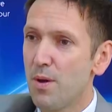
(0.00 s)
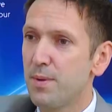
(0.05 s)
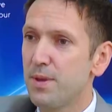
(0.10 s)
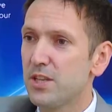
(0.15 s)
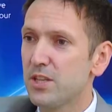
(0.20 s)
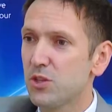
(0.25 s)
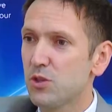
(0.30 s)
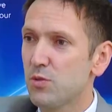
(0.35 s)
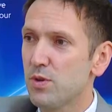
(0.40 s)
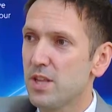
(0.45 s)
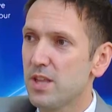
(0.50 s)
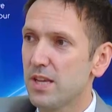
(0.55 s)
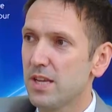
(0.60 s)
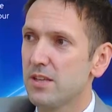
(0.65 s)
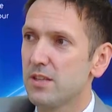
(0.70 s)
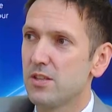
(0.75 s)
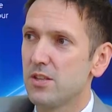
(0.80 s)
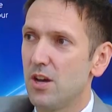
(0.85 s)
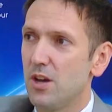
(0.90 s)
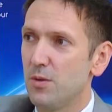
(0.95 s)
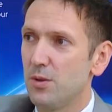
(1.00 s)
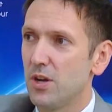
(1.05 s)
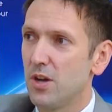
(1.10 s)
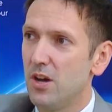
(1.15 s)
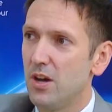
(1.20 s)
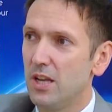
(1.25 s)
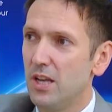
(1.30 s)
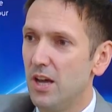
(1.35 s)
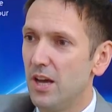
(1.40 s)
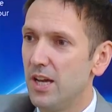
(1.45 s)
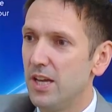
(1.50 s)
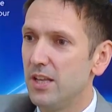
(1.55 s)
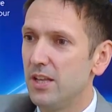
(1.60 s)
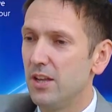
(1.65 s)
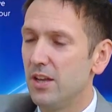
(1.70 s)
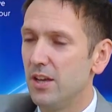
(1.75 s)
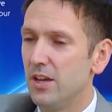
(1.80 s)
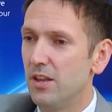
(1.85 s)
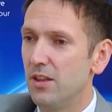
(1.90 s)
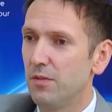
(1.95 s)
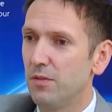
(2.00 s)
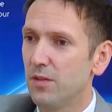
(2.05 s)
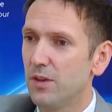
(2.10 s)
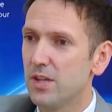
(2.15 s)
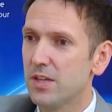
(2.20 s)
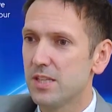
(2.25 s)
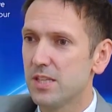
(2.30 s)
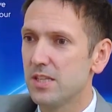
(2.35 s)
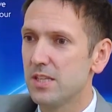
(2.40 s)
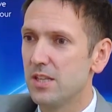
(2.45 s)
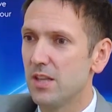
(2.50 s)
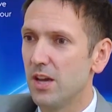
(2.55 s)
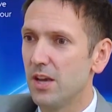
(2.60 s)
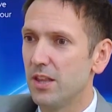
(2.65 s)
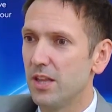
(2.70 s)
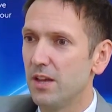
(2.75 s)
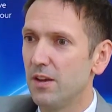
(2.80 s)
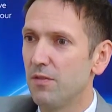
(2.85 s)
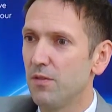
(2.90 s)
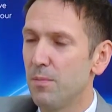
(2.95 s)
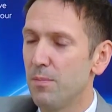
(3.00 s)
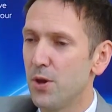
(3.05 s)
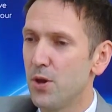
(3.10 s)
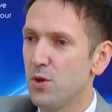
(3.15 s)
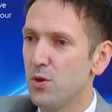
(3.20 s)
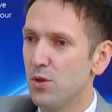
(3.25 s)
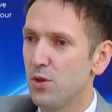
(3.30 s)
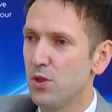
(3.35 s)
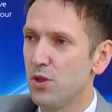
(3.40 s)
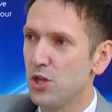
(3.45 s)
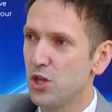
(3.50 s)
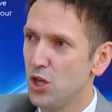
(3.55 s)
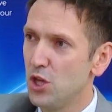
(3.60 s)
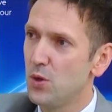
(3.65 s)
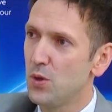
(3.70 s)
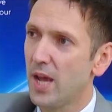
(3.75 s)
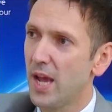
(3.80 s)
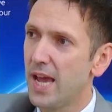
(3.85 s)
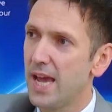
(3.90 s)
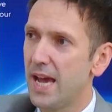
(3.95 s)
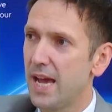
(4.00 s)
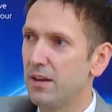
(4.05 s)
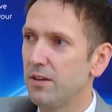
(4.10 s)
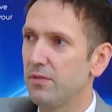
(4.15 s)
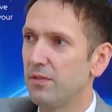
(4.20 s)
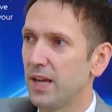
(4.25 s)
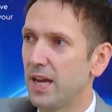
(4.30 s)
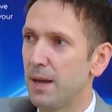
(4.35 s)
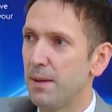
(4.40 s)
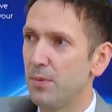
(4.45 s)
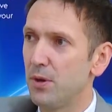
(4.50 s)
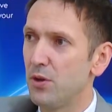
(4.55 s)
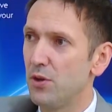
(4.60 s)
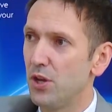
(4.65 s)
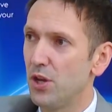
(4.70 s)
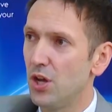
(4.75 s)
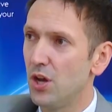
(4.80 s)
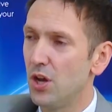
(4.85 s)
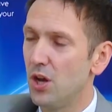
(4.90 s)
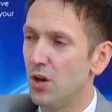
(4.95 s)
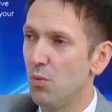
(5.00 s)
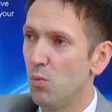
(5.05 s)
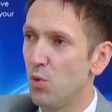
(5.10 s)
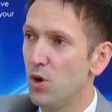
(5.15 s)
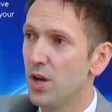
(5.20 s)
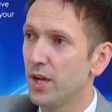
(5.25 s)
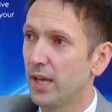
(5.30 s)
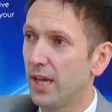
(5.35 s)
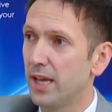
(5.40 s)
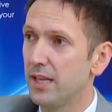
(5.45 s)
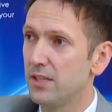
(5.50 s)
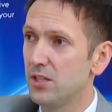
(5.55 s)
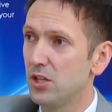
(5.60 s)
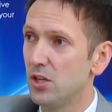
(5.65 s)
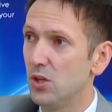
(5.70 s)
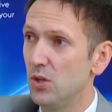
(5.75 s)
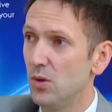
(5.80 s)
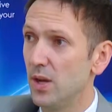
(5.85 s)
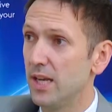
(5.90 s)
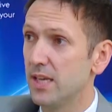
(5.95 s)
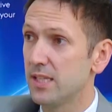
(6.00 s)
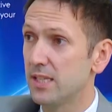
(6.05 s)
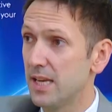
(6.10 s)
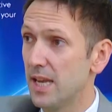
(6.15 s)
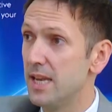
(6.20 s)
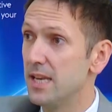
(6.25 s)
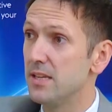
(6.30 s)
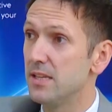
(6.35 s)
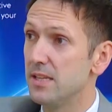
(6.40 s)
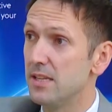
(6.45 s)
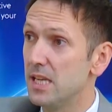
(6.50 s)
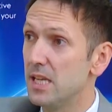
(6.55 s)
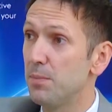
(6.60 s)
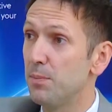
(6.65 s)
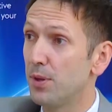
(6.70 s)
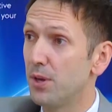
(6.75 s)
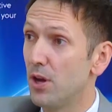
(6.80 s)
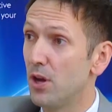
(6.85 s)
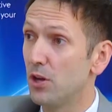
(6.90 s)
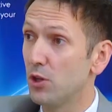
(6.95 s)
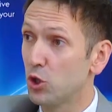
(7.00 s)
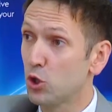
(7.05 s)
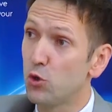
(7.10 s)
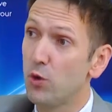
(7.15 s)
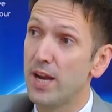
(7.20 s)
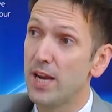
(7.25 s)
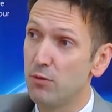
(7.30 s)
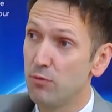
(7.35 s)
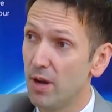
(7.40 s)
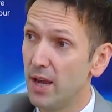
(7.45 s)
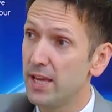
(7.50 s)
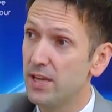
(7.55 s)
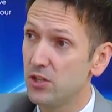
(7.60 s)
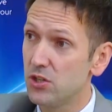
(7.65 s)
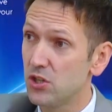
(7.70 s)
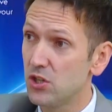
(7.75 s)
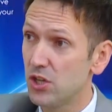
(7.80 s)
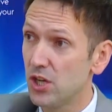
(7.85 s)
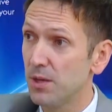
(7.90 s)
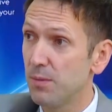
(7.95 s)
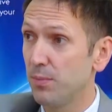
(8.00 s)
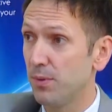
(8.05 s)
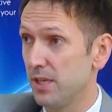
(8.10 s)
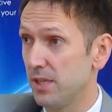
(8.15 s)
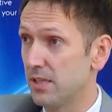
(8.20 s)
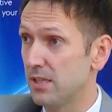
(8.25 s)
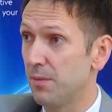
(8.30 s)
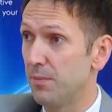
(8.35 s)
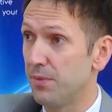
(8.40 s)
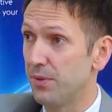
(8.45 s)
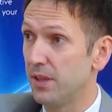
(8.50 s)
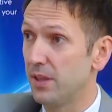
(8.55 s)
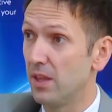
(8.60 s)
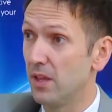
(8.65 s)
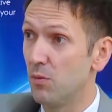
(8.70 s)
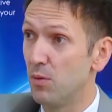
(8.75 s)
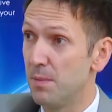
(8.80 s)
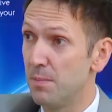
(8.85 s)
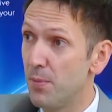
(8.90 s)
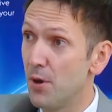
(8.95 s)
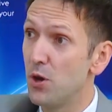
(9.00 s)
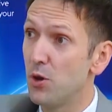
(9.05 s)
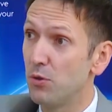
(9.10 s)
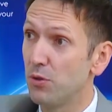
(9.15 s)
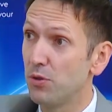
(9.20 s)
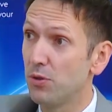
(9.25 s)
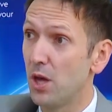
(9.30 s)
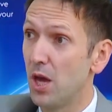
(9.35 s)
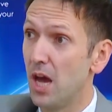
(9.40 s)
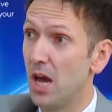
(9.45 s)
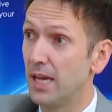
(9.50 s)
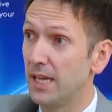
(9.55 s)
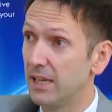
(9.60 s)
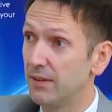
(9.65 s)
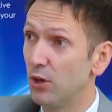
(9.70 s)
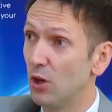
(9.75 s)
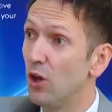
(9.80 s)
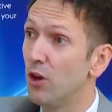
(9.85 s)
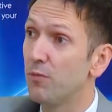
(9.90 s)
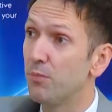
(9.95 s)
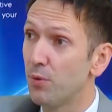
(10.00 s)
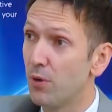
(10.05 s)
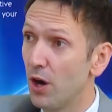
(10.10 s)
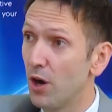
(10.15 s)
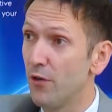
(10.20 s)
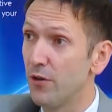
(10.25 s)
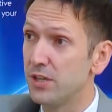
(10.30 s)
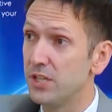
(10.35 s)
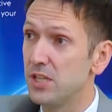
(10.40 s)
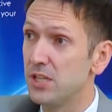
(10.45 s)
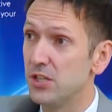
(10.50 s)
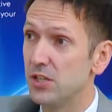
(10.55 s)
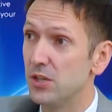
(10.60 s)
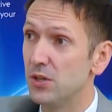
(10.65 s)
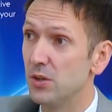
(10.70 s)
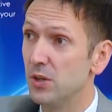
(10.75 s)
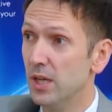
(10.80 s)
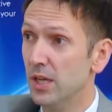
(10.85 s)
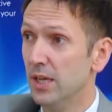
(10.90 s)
I mean, there's 3 things that I would highlight. The first is that I think for both the UK and for Cambodia, working to extend and deepen our trade relationship is something that we both give a lot of priority to.